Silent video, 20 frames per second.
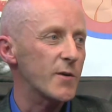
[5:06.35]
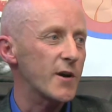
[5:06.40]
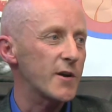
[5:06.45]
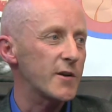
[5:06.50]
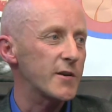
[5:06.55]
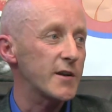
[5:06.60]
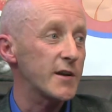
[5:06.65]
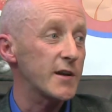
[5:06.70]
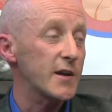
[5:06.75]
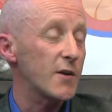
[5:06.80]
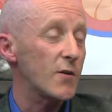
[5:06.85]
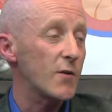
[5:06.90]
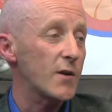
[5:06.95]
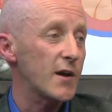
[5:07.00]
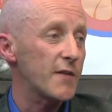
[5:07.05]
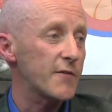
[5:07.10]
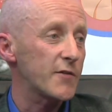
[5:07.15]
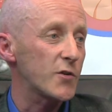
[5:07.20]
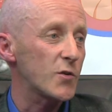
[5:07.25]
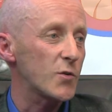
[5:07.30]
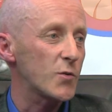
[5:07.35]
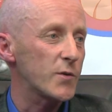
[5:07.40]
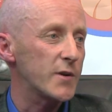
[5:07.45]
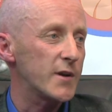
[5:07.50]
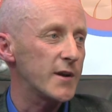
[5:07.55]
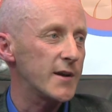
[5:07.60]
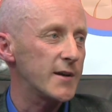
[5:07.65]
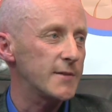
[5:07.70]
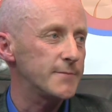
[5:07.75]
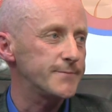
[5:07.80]
and they all have their
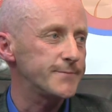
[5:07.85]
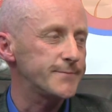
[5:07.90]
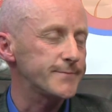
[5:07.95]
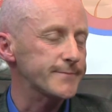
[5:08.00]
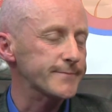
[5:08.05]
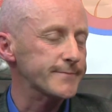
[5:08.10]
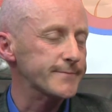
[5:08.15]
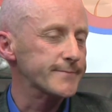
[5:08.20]
own